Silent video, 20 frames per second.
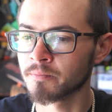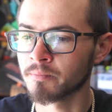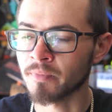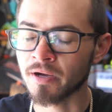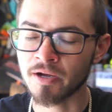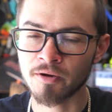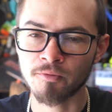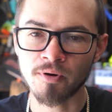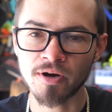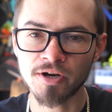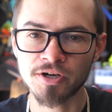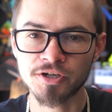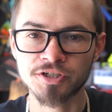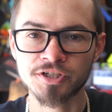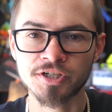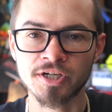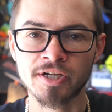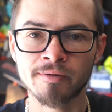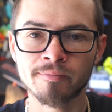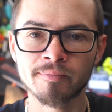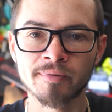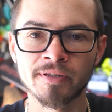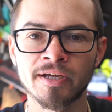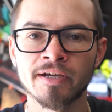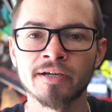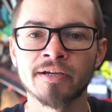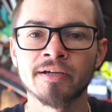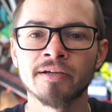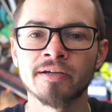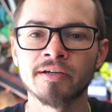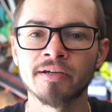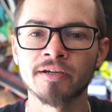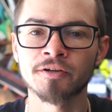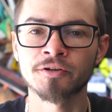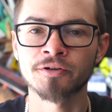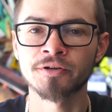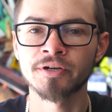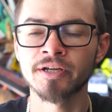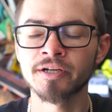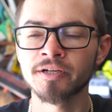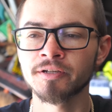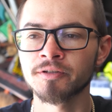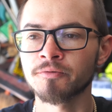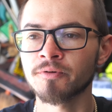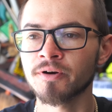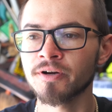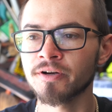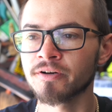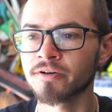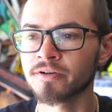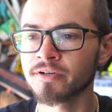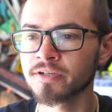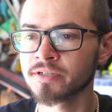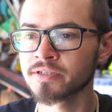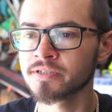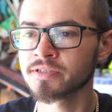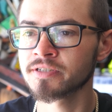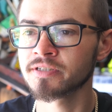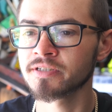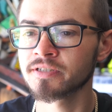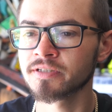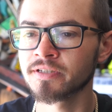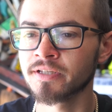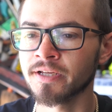my wire shop that created the wire harness.